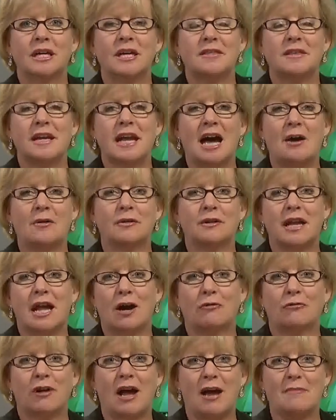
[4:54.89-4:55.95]
Keith and Howard
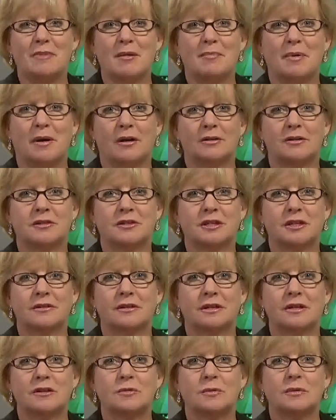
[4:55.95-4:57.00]
now wrap up our
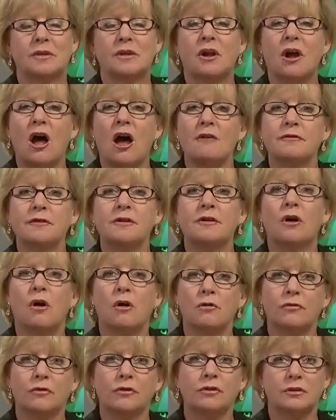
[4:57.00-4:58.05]
series with an often
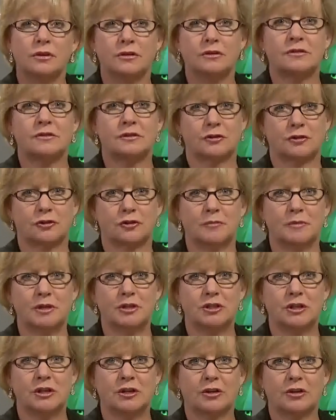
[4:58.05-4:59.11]
overlooked
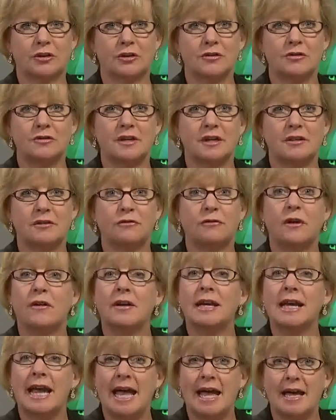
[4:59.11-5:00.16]
skirmish that occurs at the
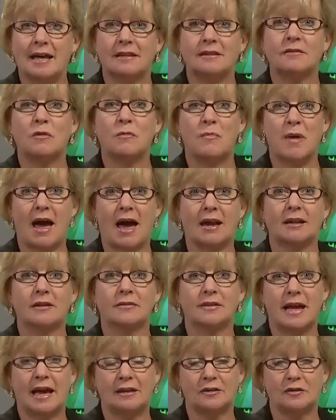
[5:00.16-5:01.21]
very end of the Battle
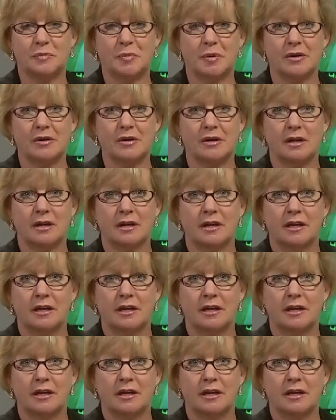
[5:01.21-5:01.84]
of Gettysburg.